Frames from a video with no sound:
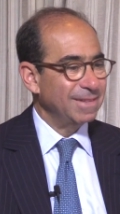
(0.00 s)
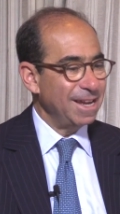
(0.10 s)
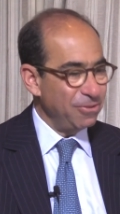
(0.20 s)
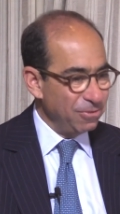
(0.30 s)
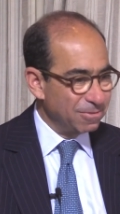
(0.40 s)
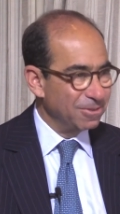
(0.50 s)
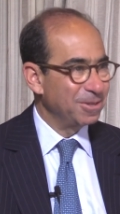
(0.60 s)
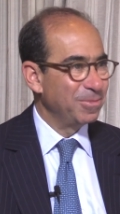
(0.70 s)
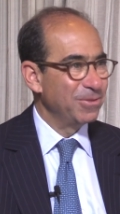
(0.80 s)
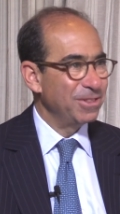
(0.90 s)
Thank you. Good
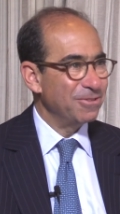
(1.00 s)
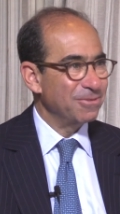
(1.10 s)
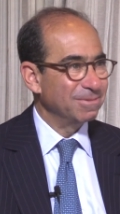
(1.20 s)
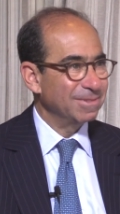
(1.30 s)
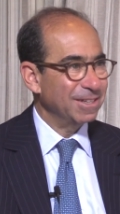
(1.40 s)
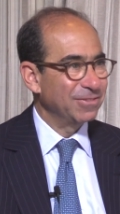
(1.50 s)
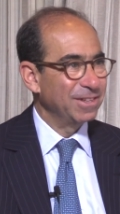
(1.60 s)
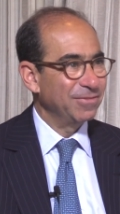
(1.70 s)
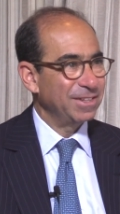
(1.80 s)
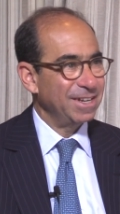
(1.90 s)
to be with you. Thanks for
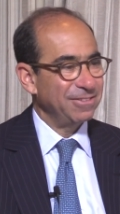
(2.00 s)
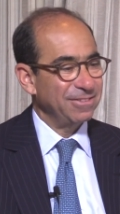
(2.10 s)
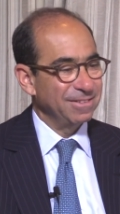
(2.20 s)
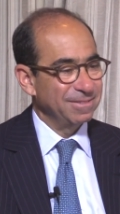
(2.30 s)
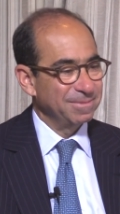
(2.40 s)
the invitation.